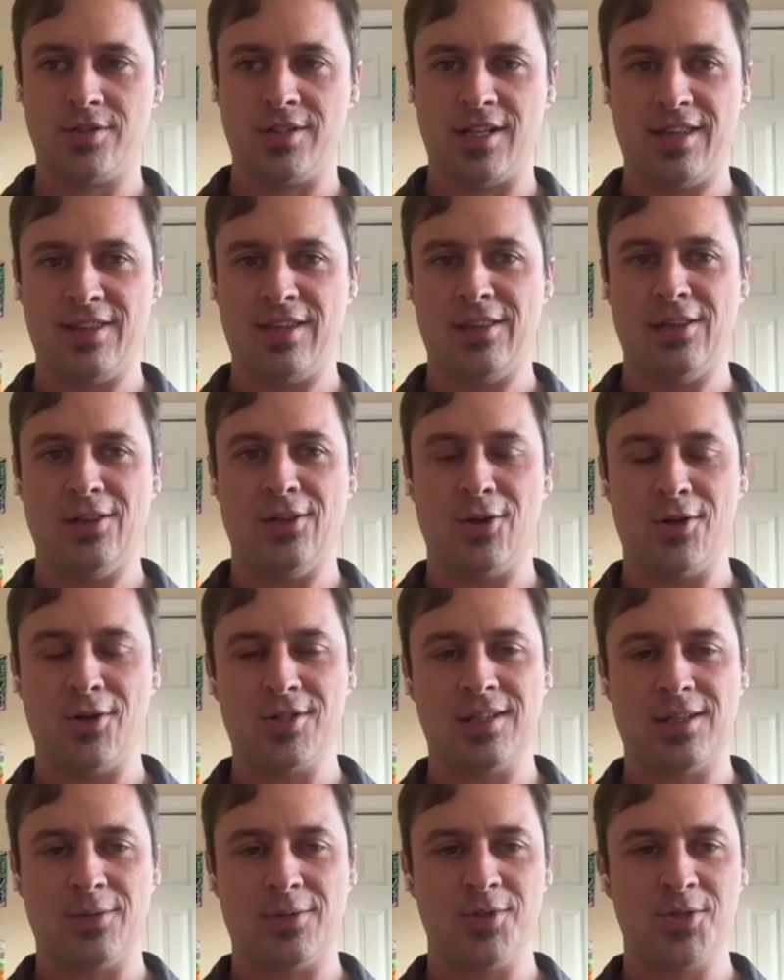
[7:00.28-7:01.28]
search and
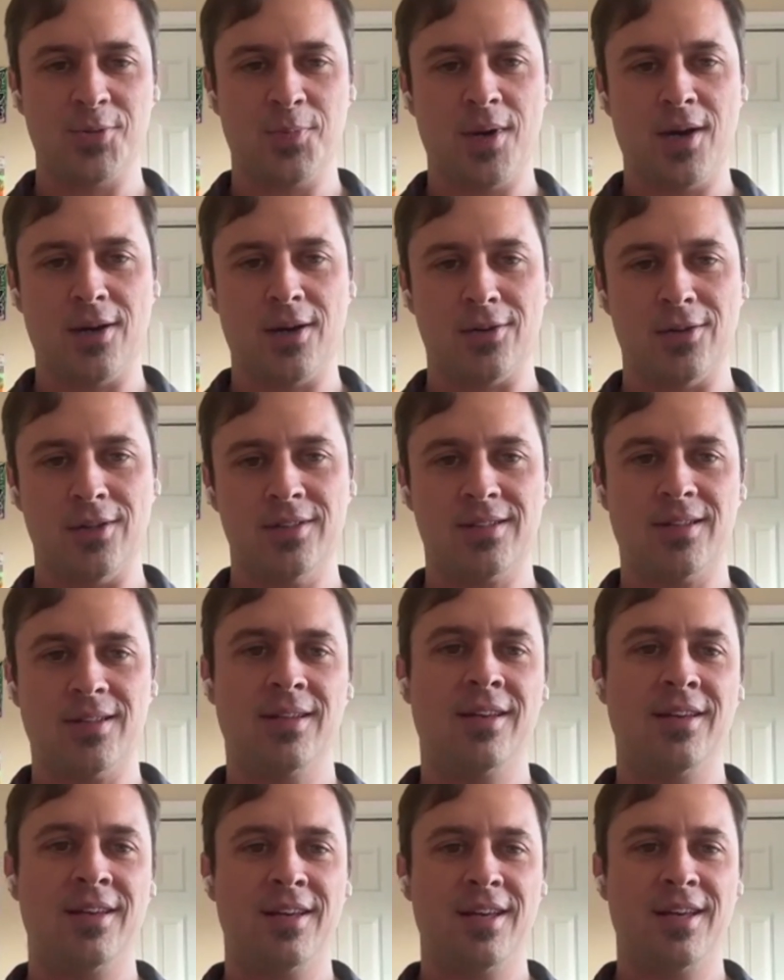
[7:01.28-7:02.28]
then the large language
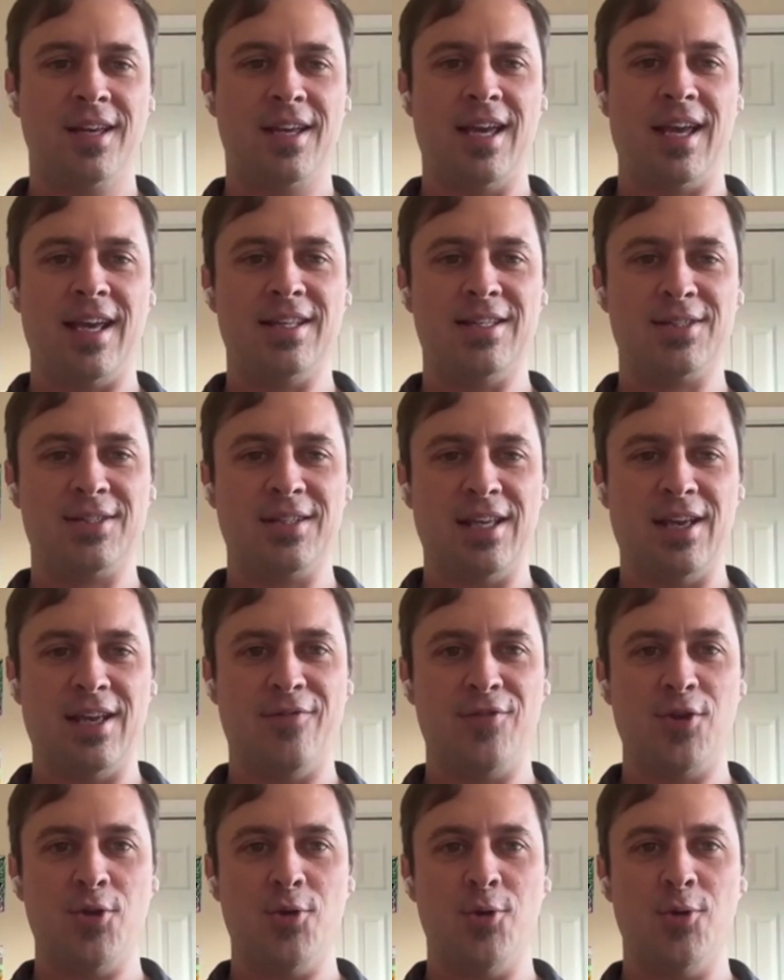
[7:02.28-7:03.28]
models. And
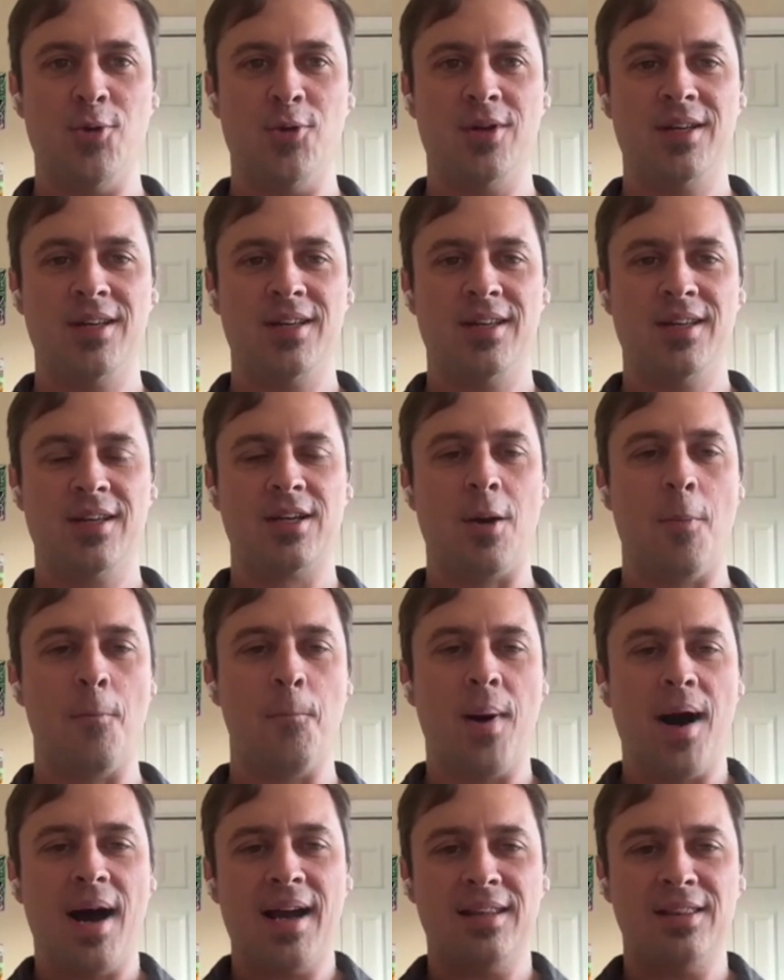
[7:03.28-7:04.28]
if you
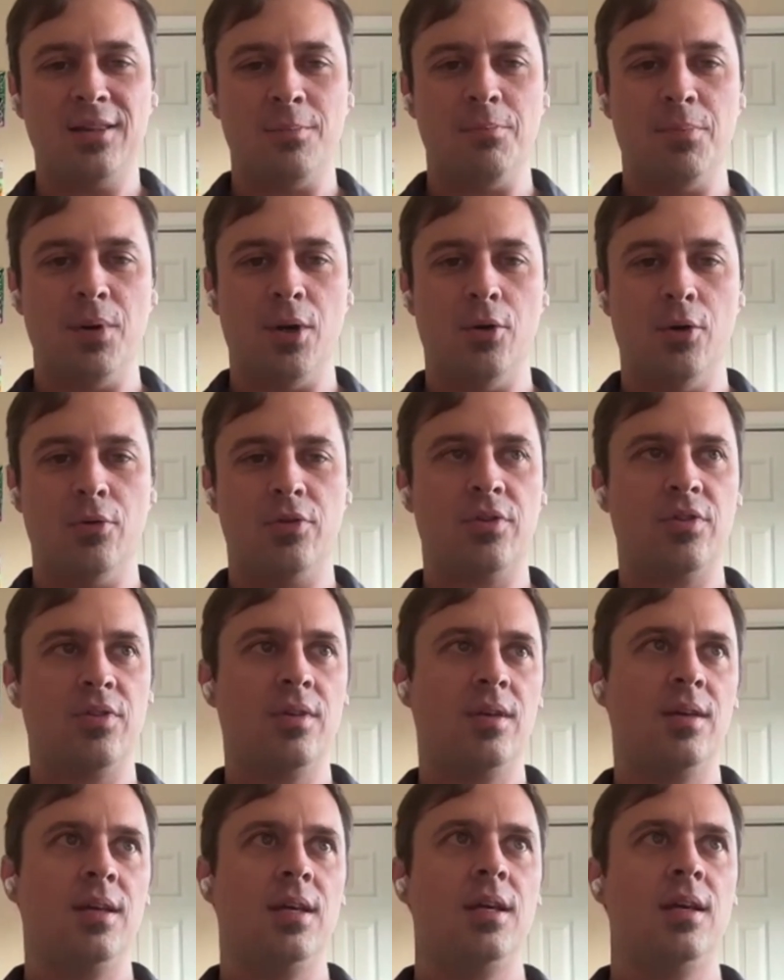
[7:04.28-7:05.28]
combine them both,
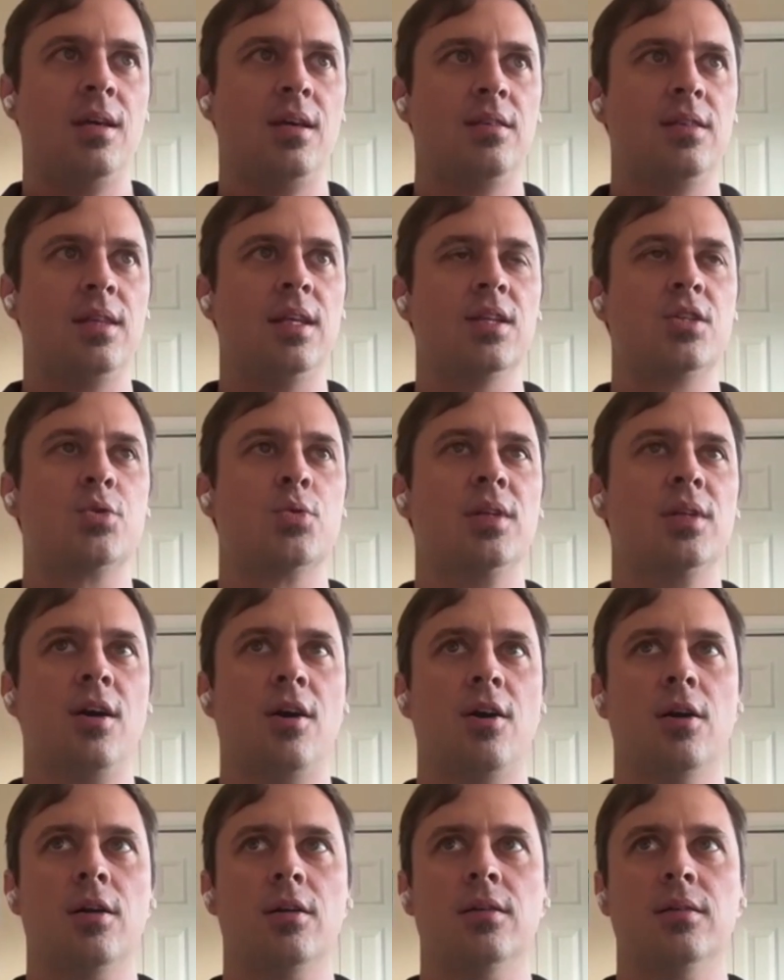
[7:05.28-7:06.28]
then it's really
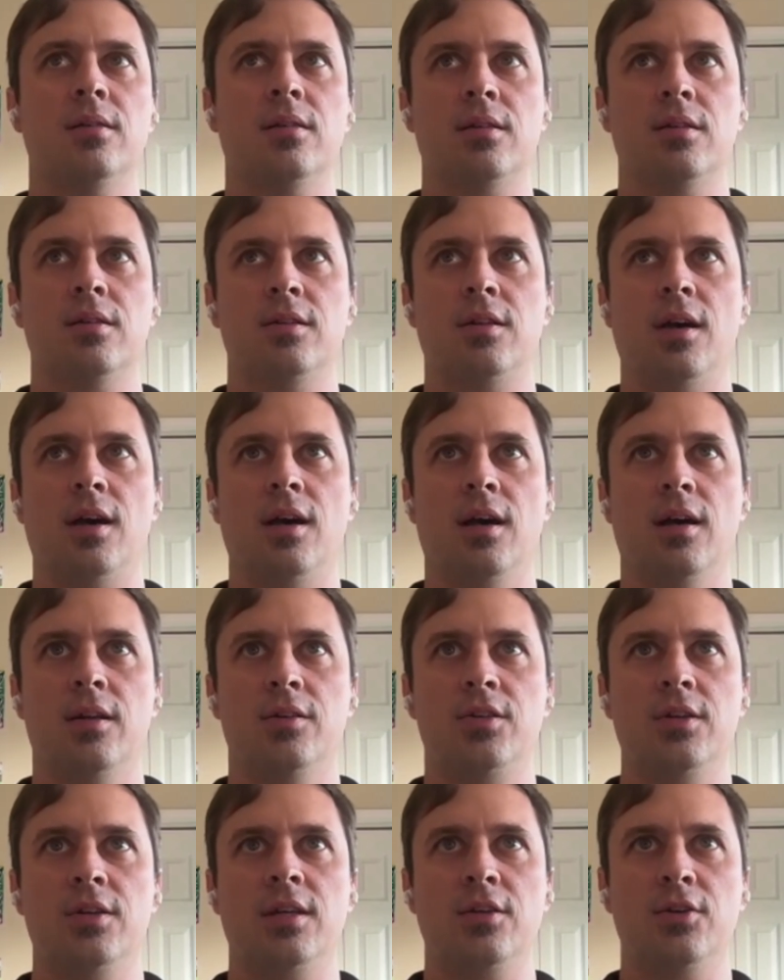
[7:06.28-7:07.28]
hard to
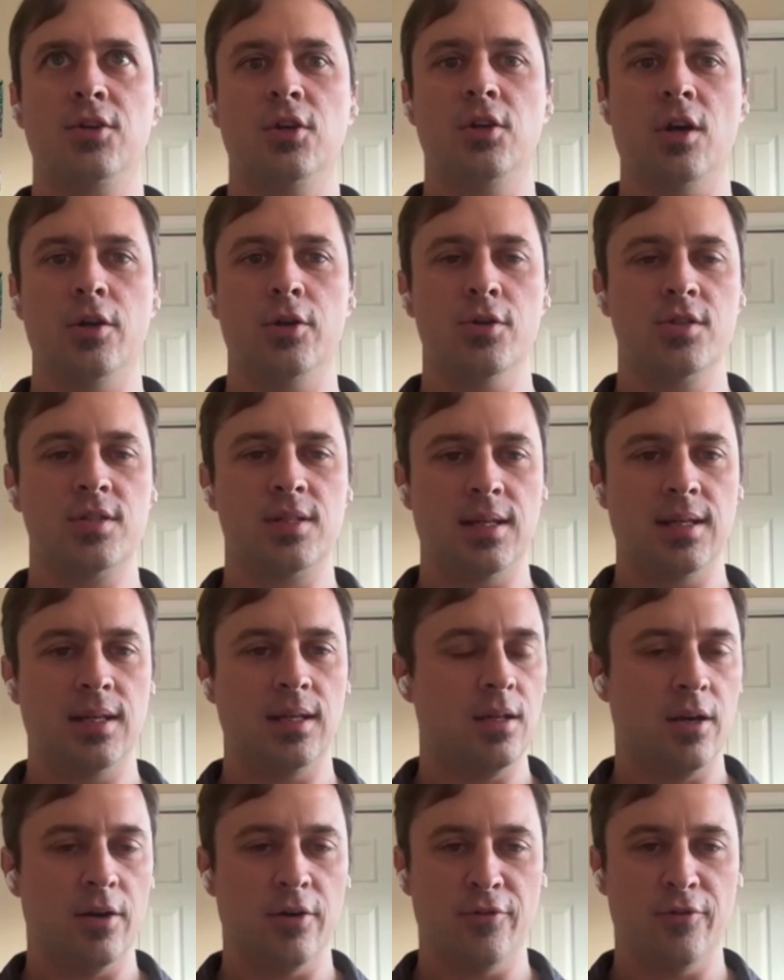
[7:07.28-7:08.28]
get a good understanding
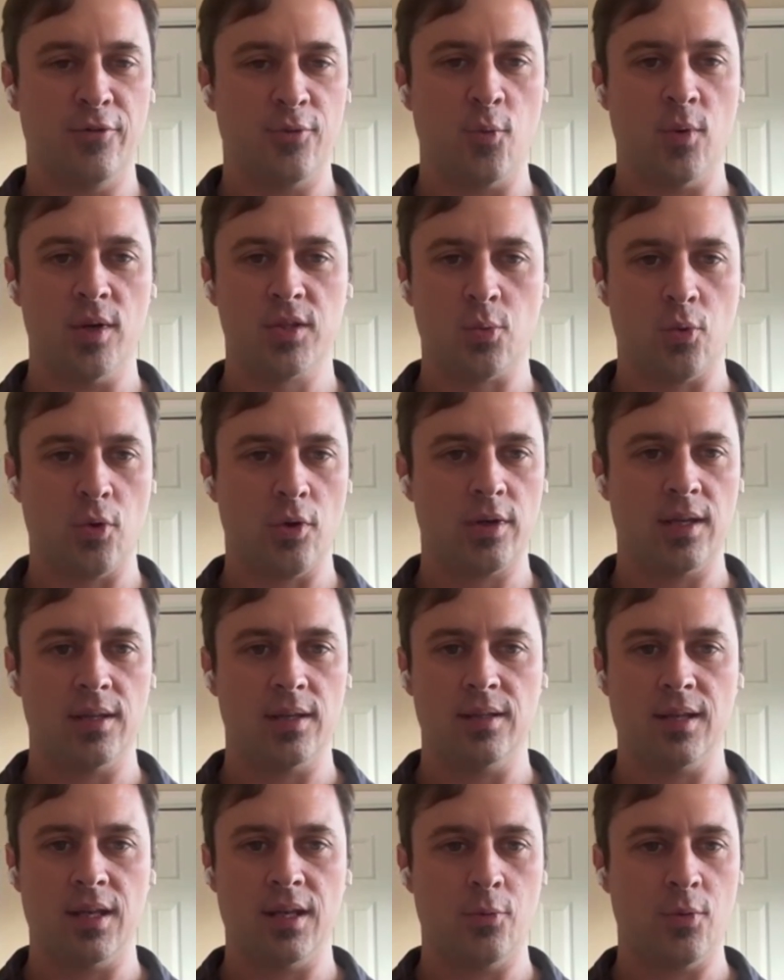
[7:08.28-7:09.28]
of what's
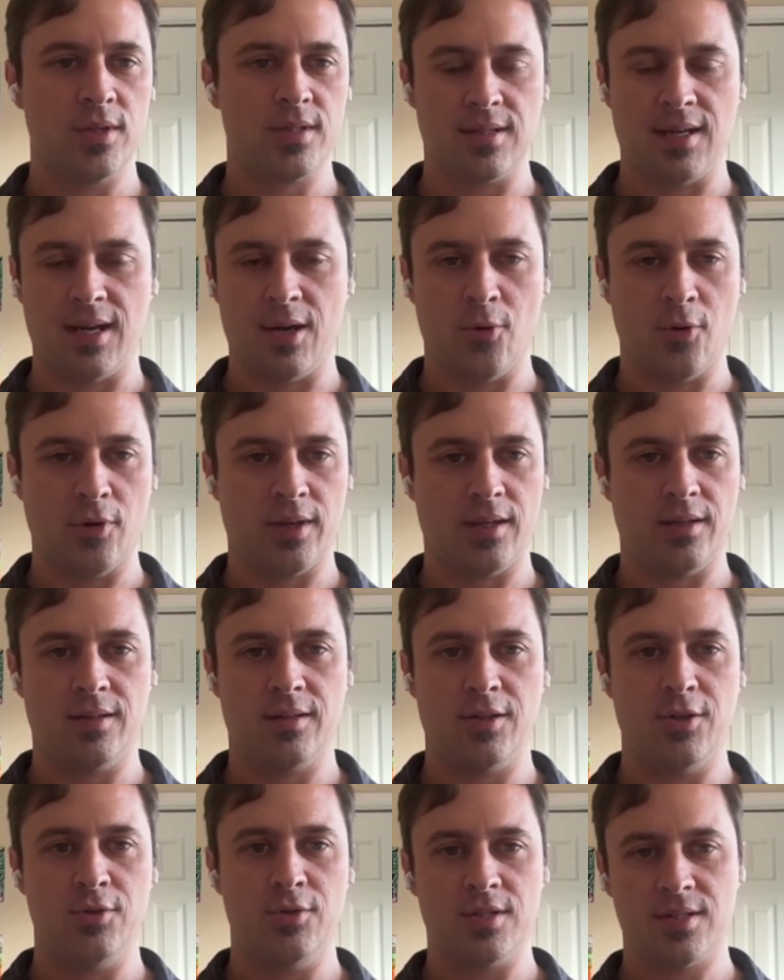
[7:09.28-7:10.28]
working and what's not working.
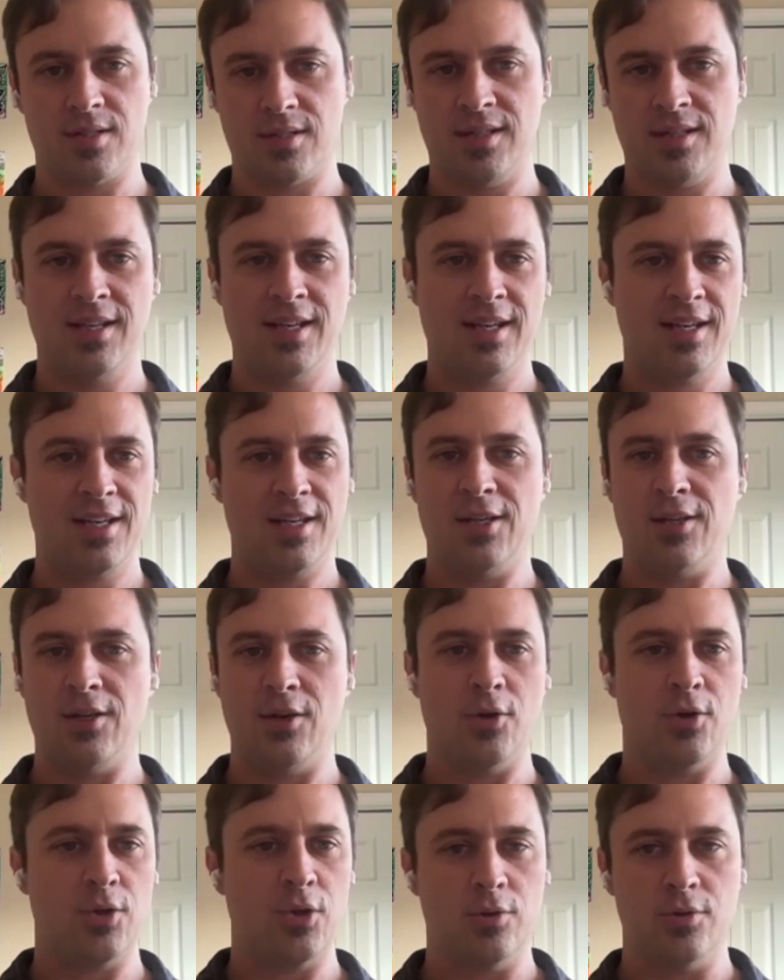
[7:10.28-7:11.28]
You just,
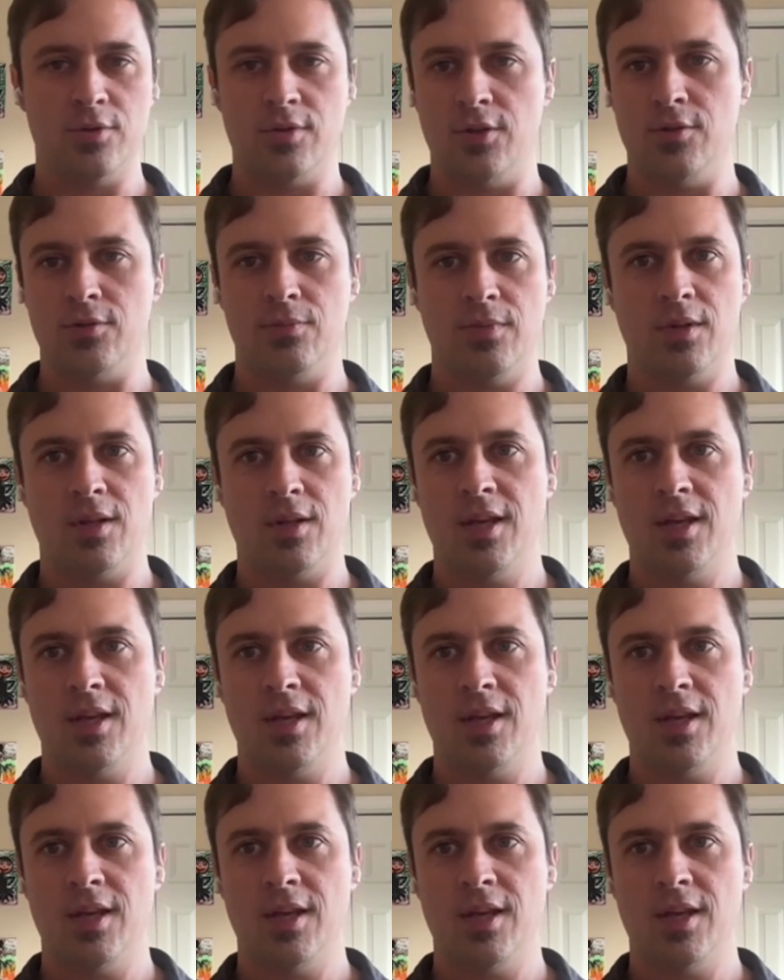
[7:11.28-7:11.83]
you